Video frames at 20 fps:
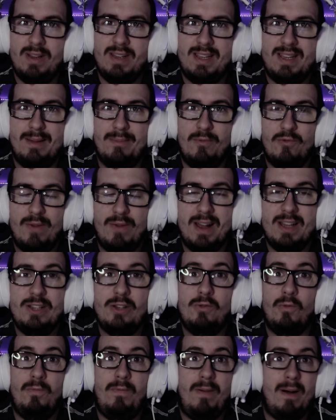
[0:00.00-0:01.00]
him, right,
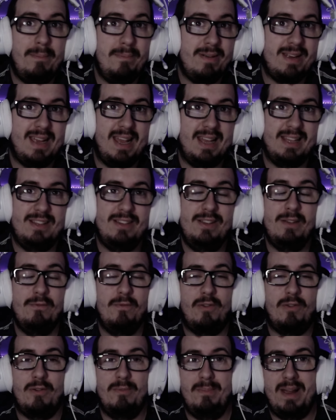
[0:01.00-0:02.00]
to fabricate the
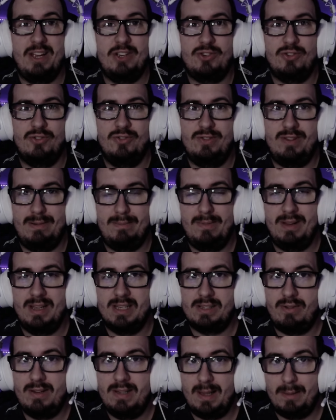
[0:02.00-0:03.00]
information. Jeremiah
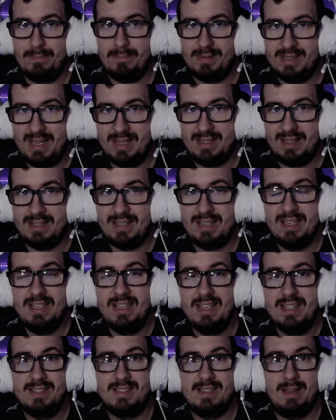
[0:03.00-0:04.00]
straight up said that he
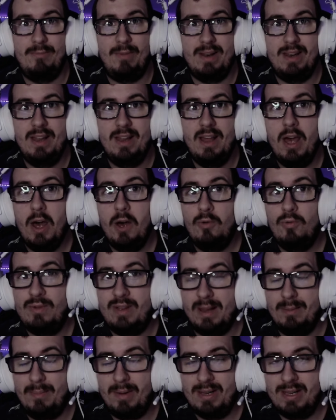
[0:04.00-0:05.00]
needs someone who
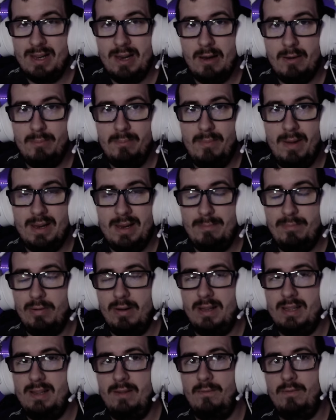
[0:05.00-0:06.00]
can
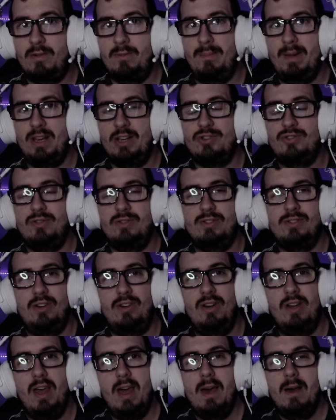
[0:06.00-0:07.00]
manipulate information.
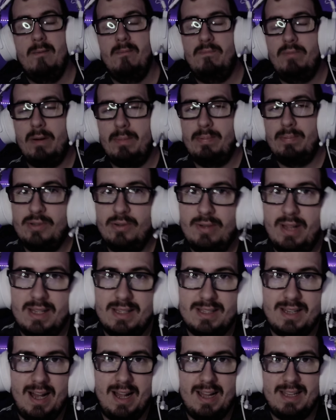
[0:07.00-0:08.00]
So props to
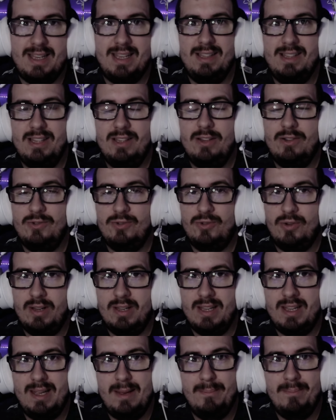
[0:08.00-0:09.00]
that guy. He didn't join
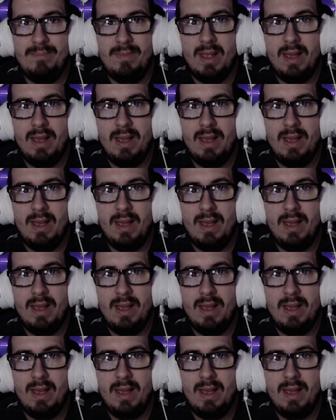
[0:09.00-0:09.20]
him.